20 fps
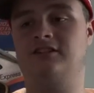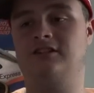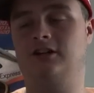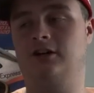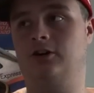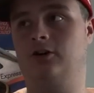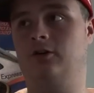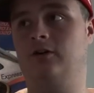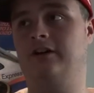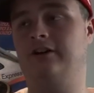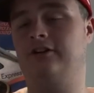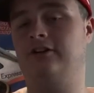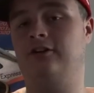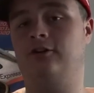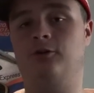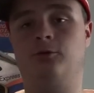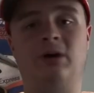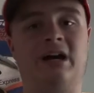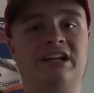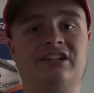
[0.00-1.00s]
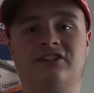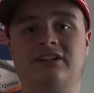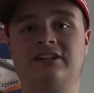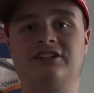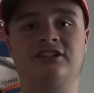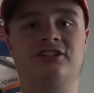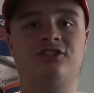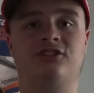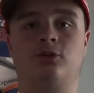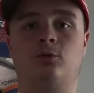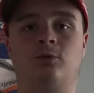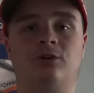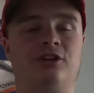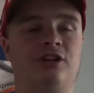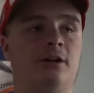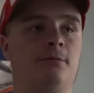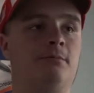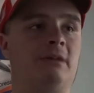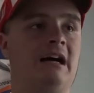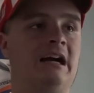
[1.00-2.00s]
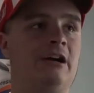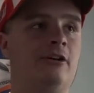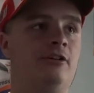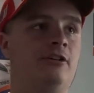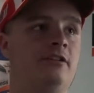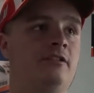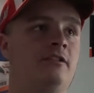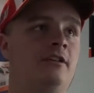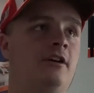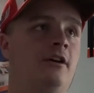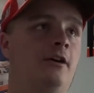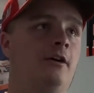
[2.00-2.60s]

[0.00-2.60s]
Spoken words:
So, congratulations to William Byron